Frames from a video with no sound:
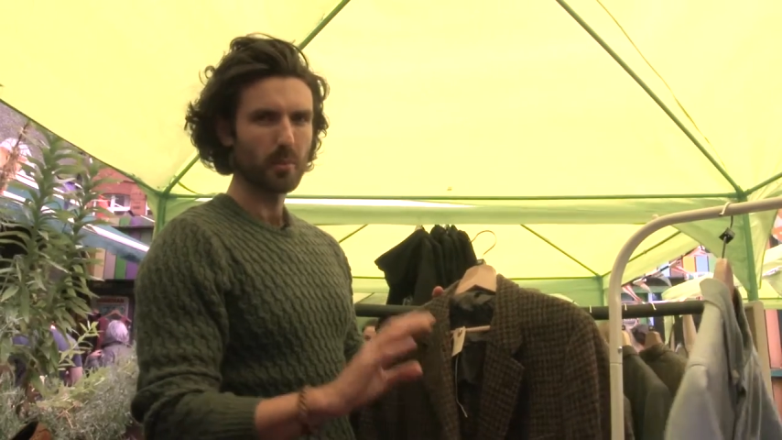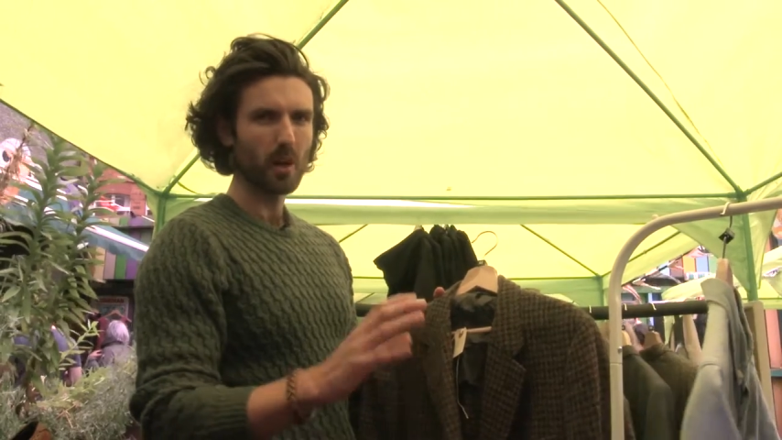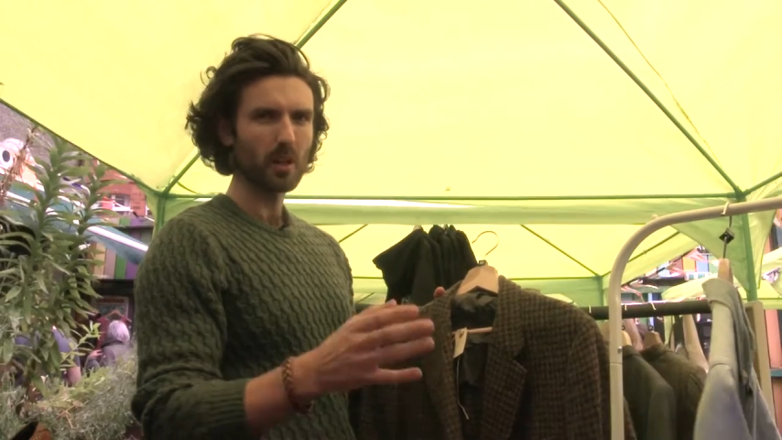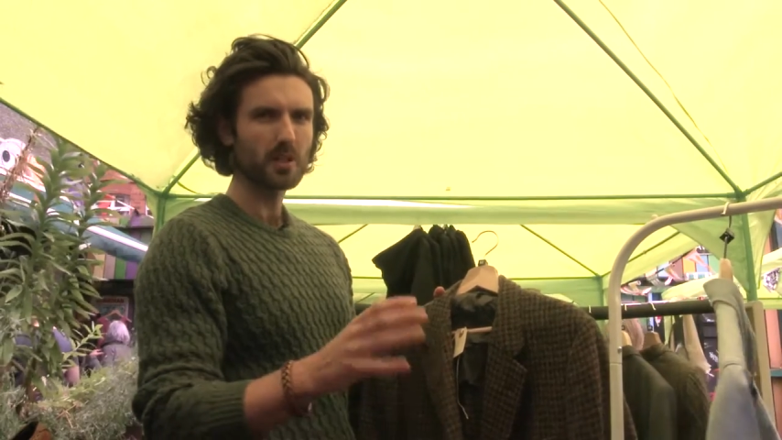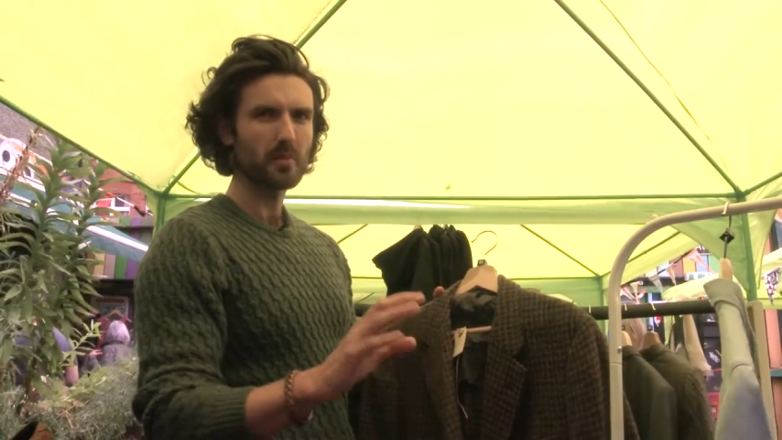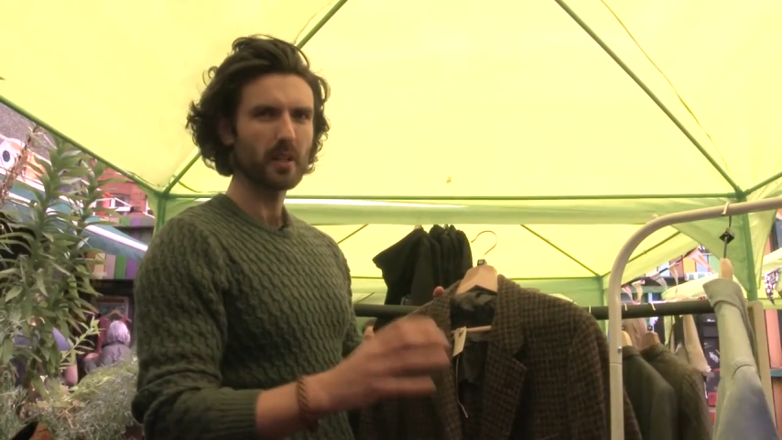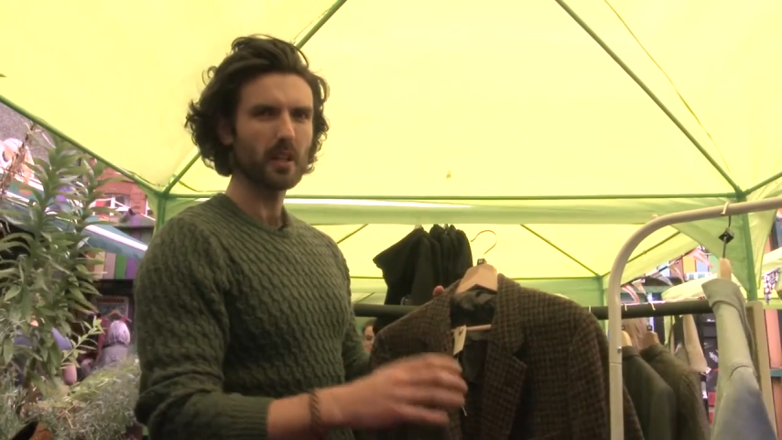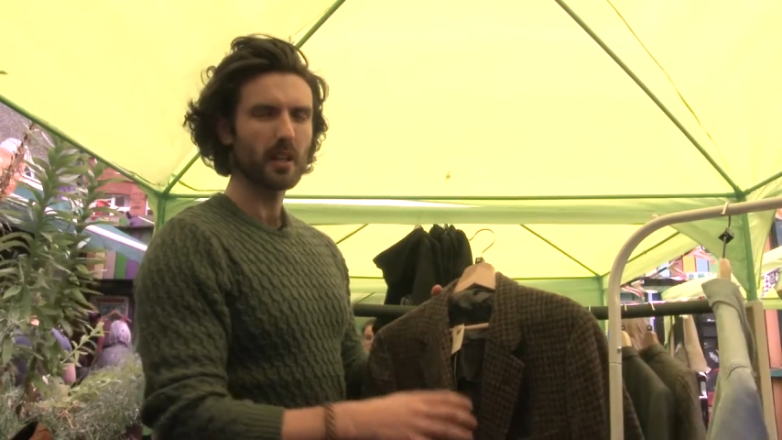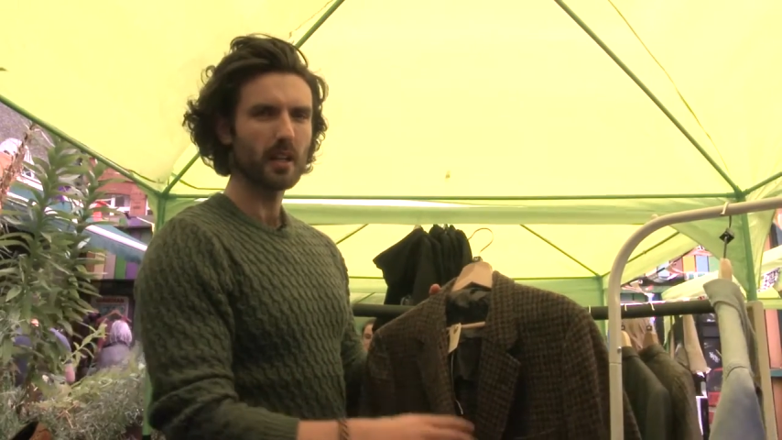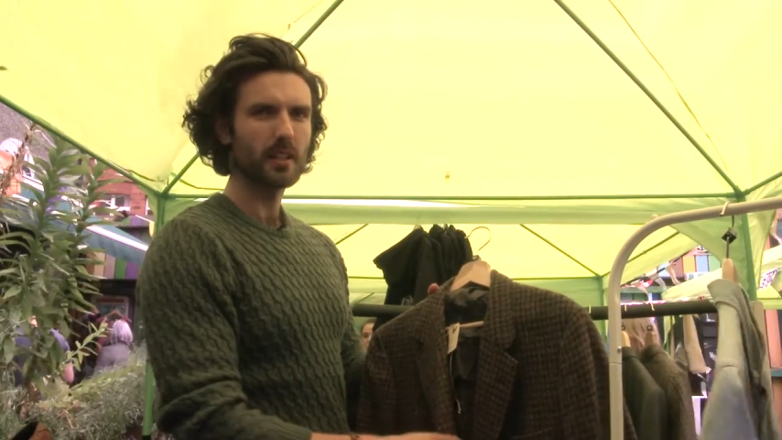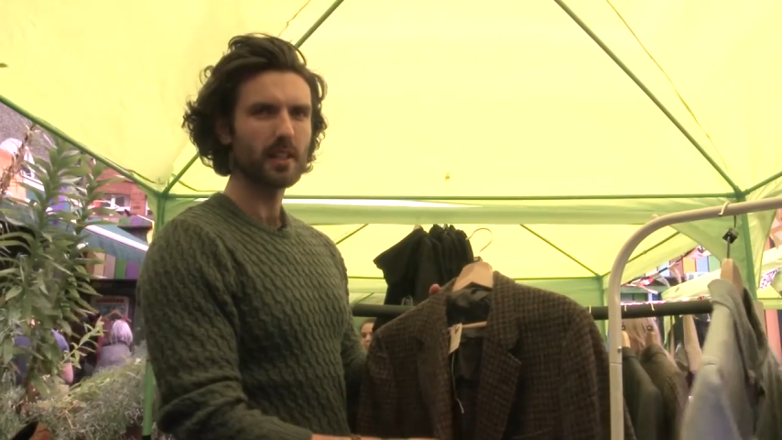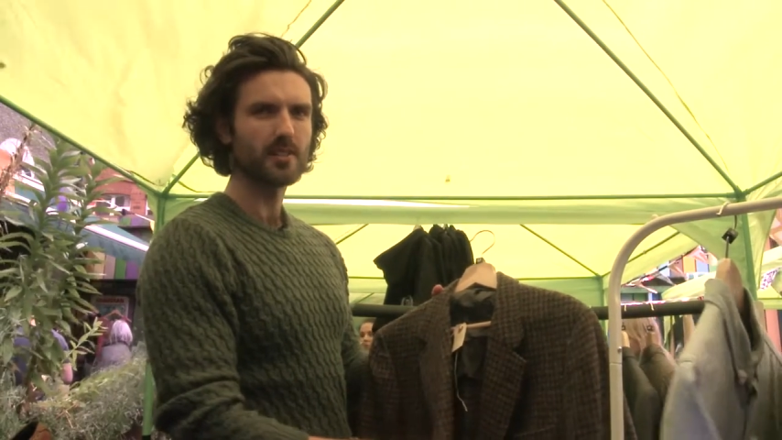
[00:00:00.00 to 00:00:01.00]
approximately
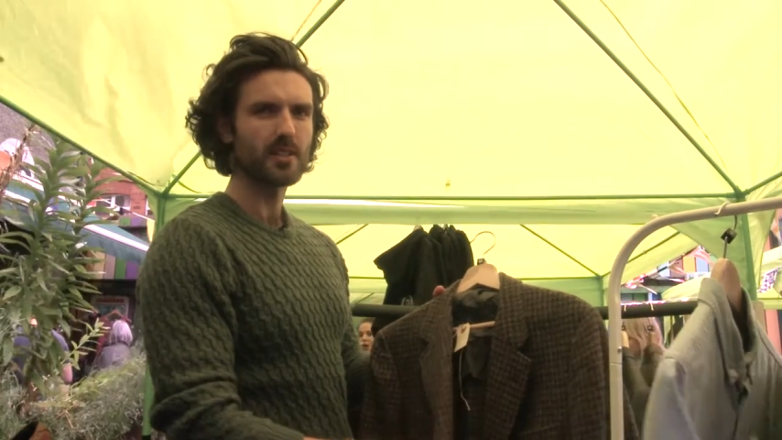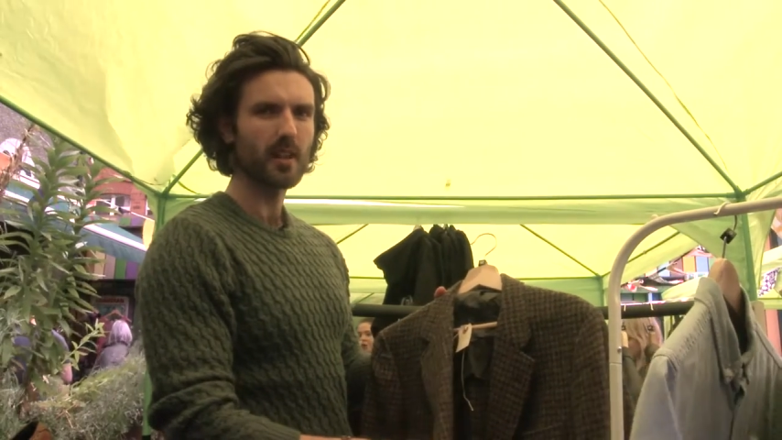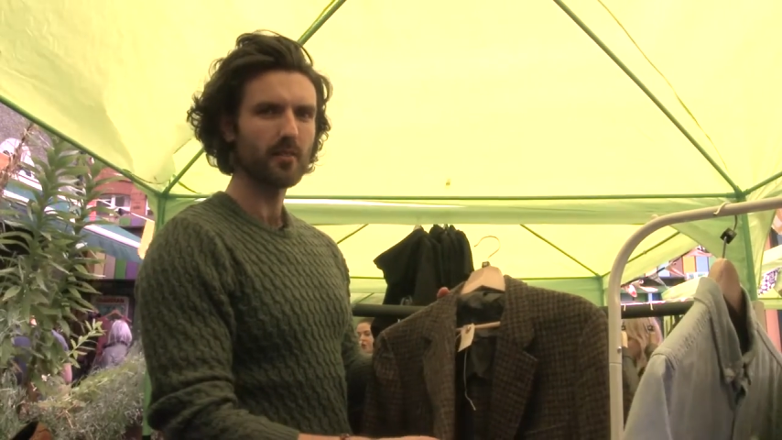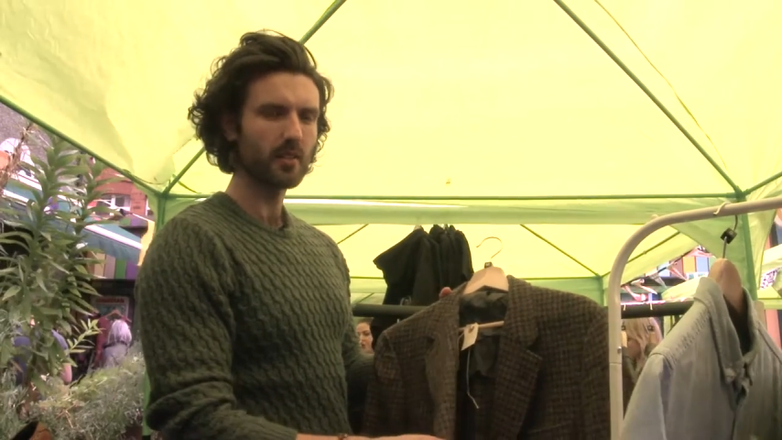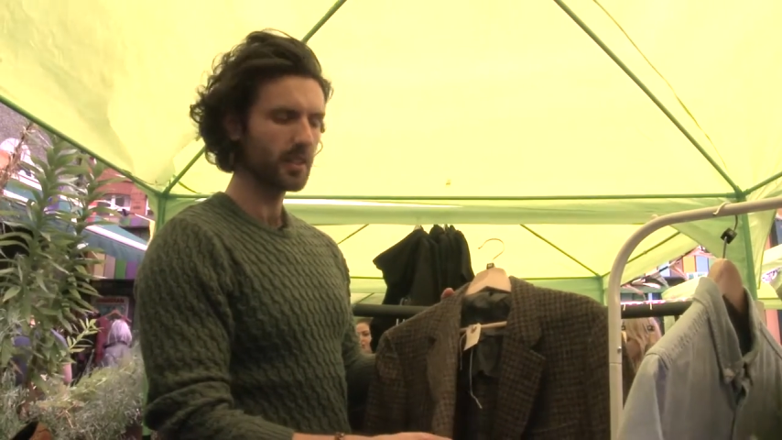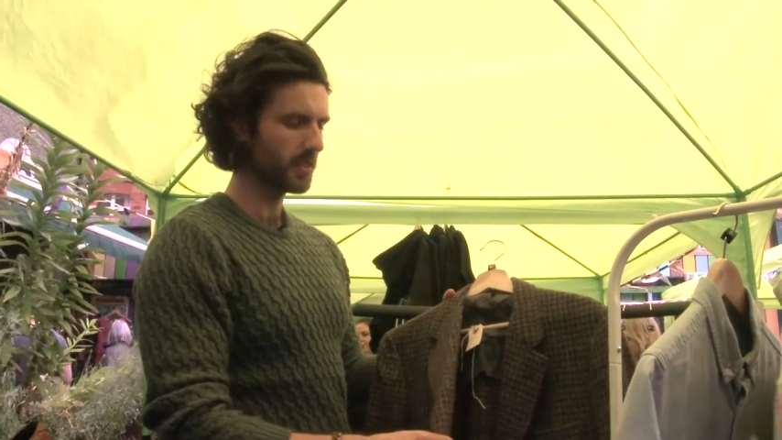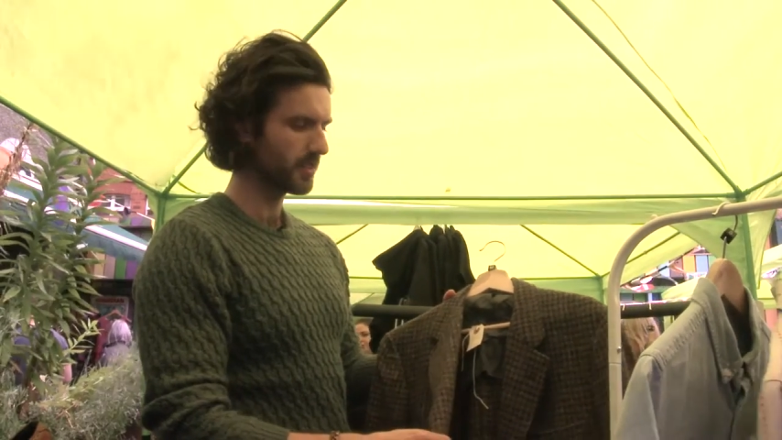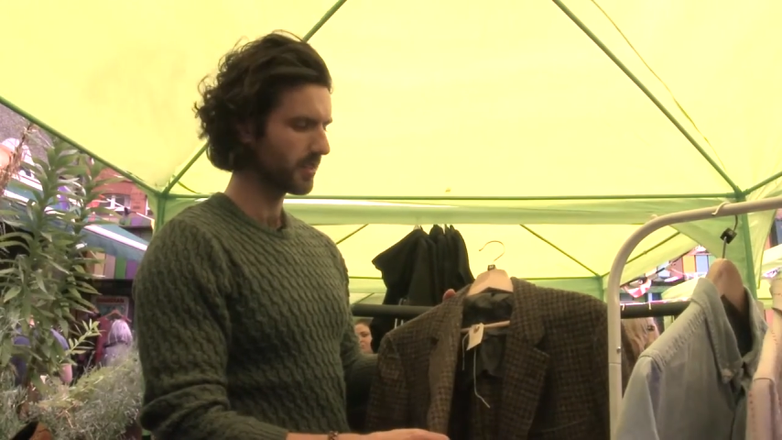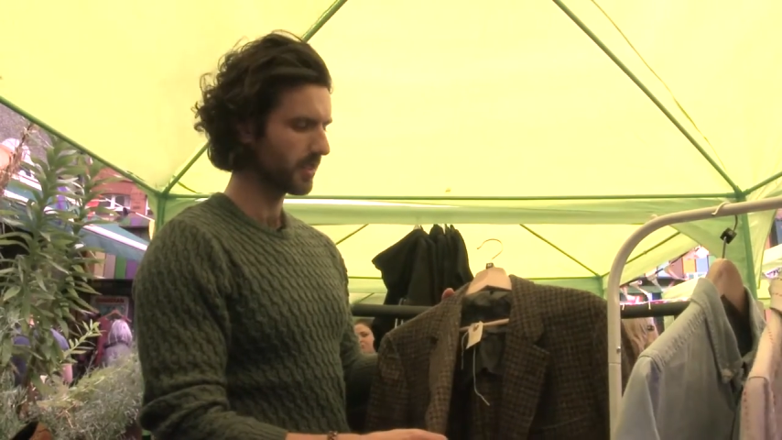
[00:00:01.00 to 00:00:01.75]
the 1970s,